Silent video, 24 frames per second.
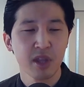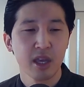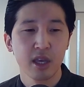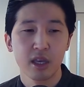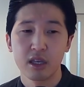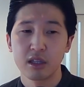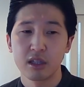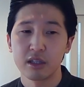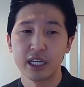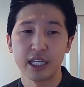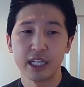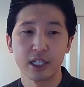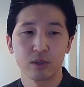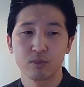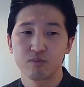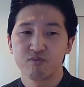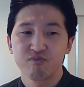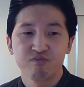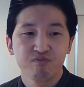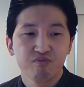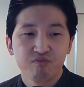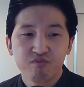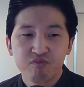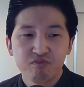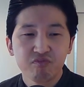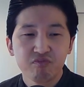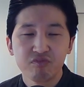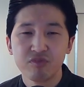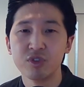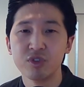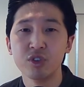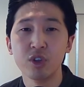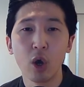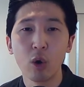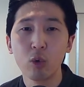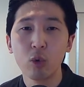like
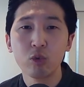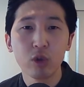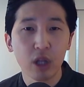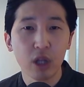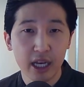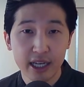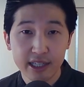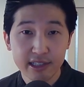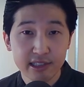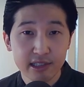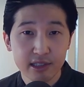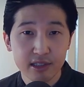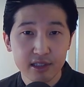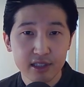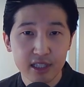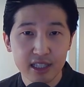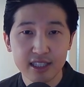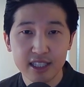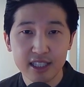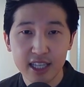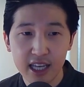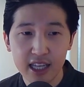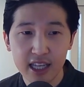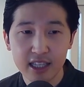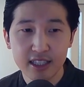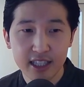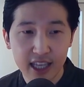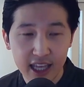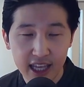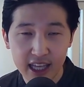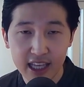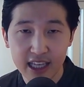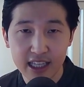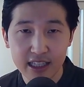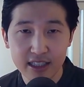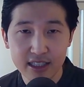no less than 10
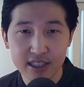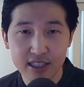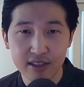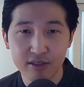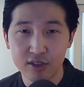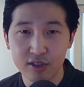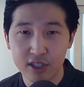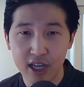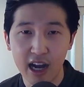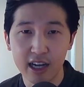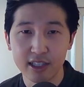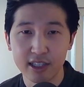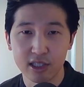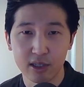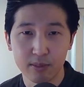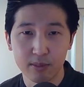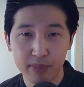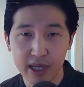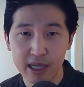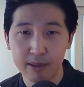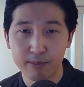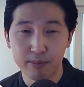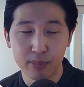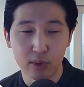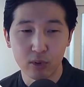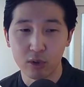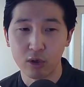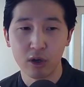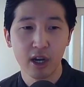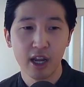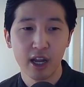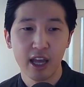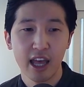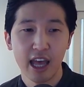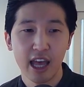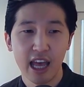cans of Dr. Pepper
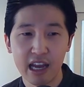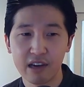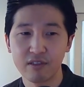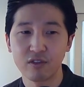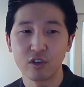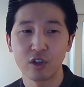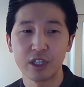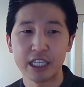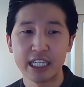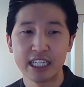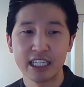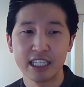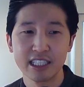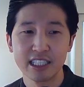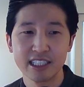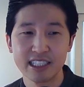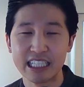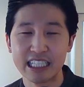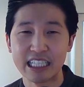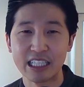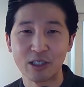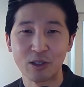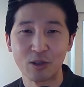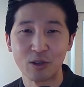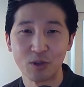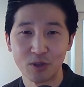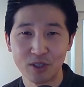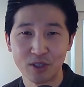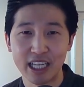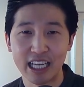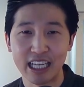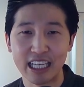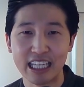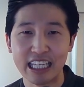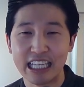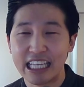every single
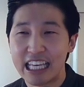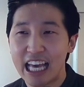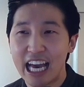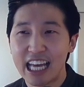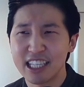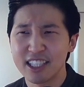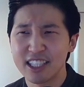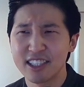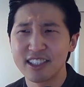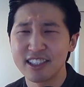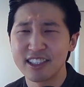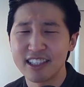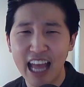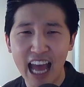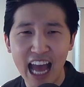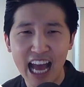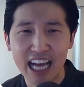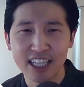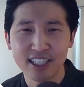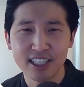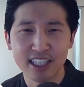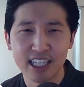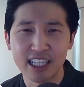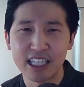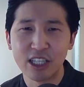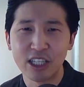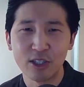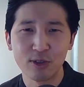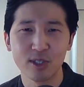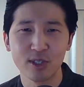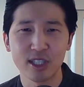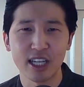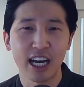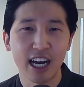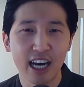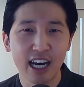day. He had a stash that he used
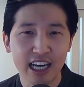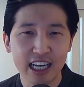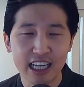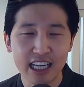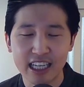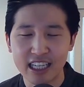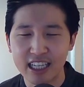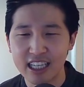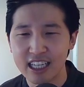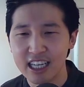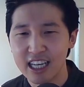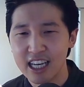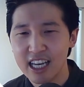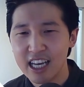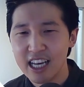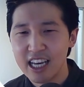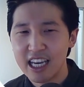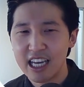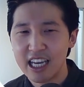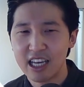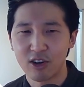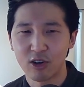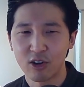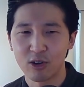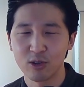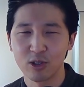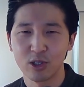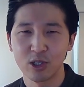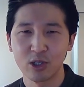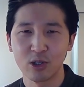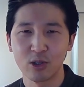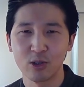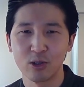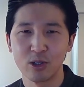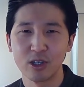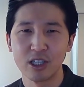to hide in our
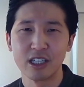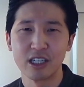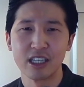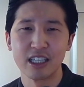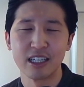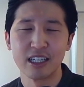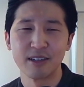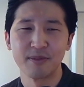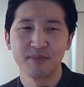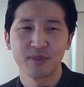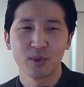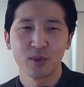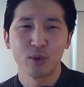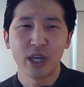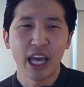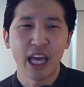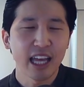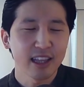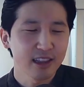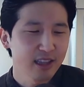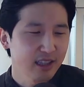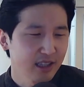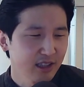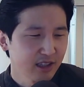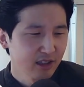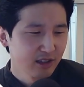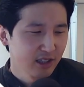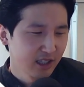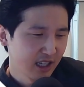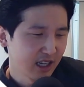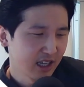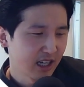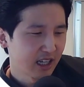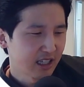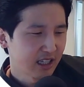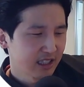little, we had
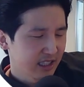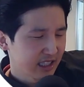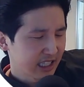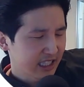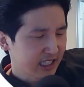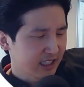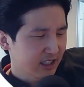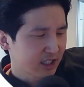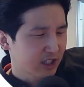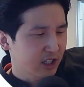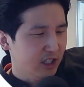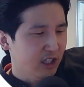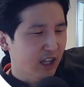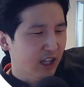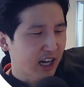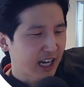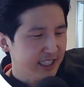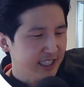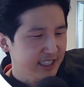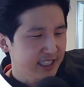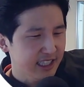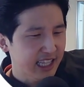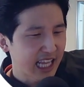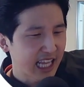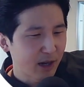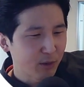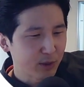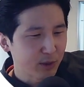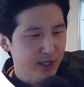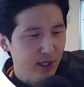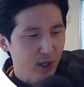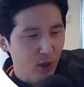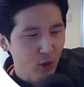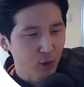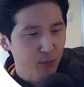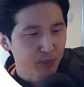like a closet that
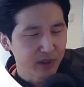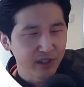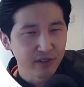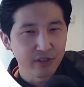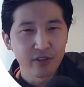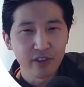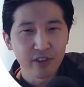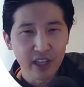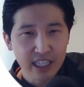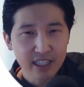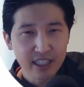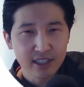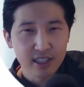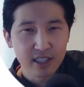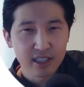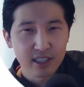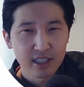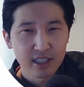was open faced,